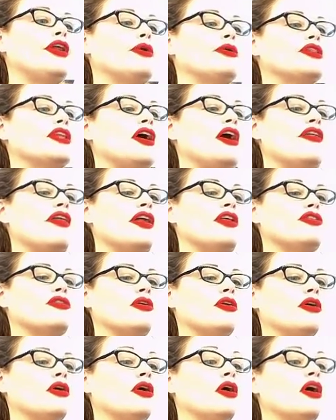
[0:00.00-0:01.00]
what the hell that is.
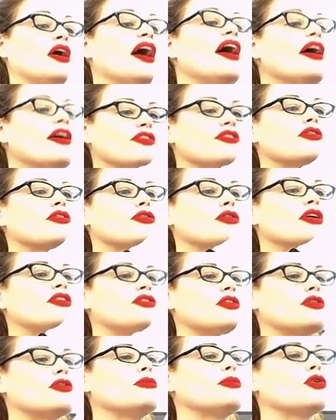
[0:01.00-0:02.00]
Ah, it's a, it's a
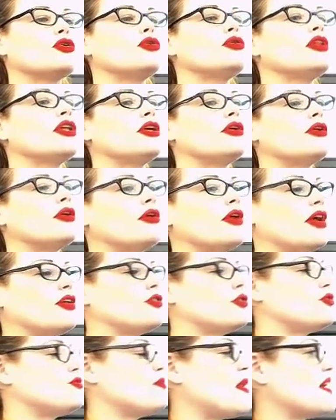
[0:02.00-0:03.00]
thermal cooling unit. Okay, so
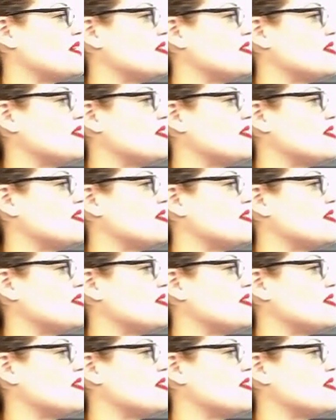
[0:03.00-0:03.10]
pass